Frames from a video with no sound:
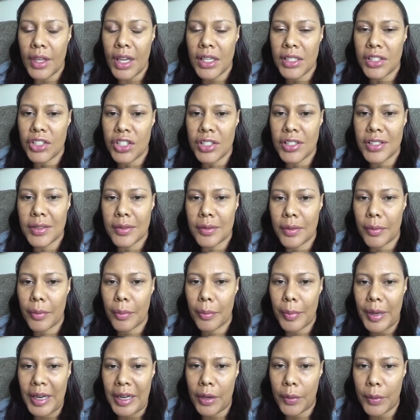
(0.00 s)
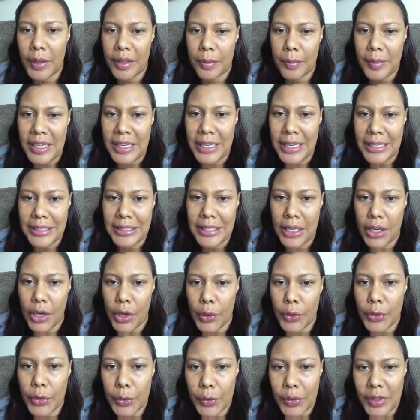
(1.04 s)
just bear with me as I go
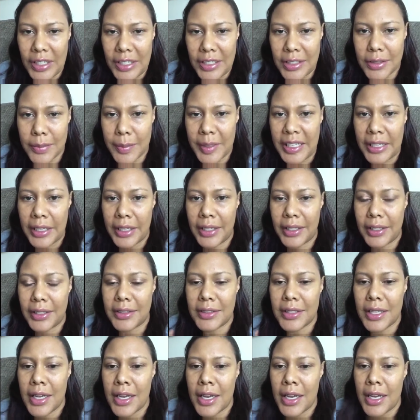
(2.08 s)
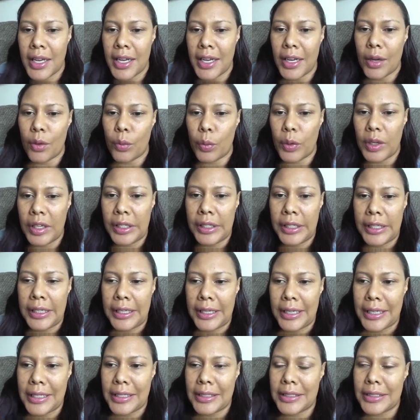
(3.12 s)
through these because it really
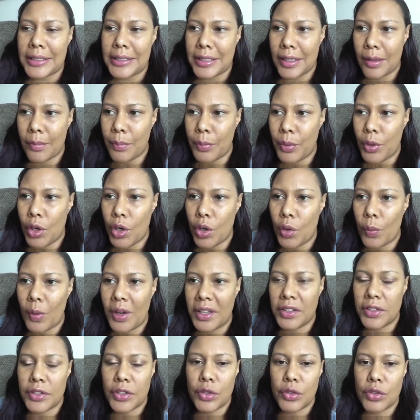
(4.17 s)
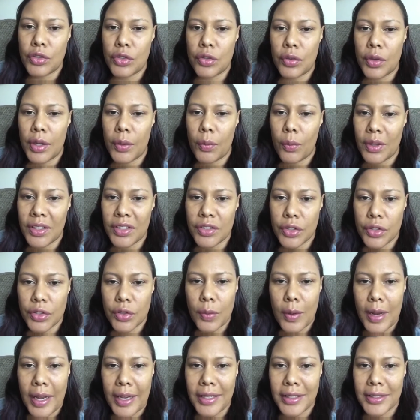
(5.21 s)
is simple. Once you do it once or
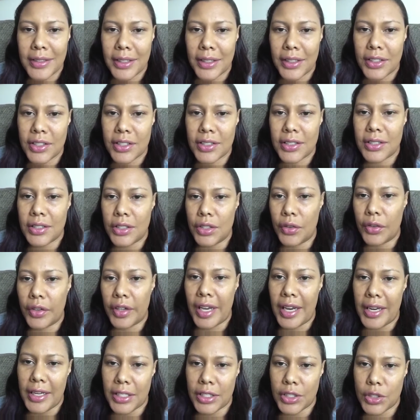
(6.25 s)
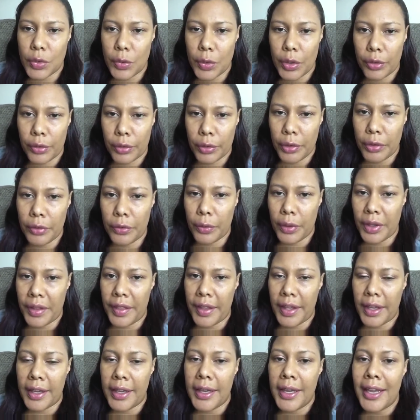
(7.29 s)
twice, you'll get into a groove with
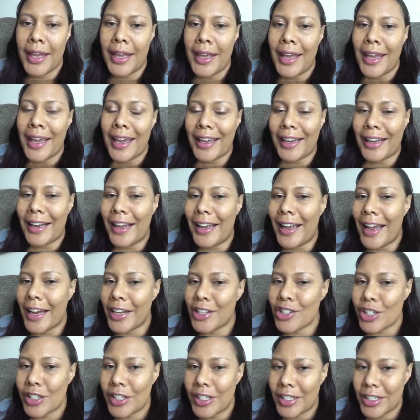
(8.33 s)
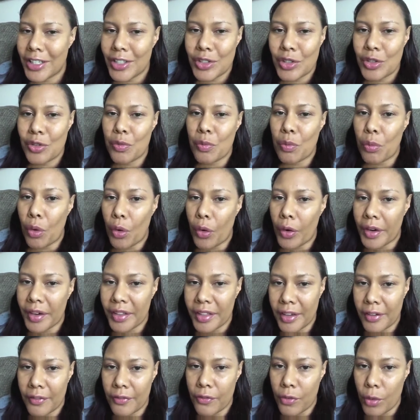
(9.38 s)
it. And I actually can do more
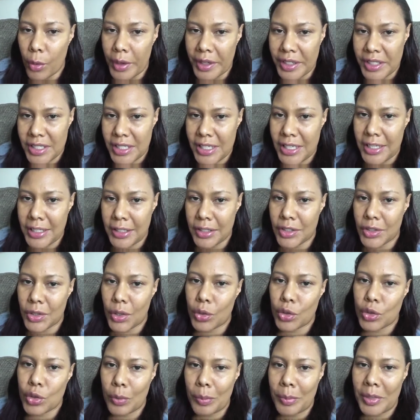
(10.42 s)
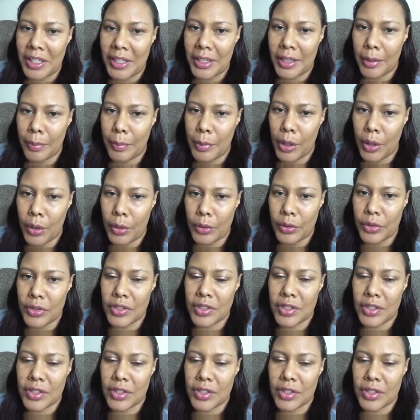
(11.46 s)
than 14 social media posts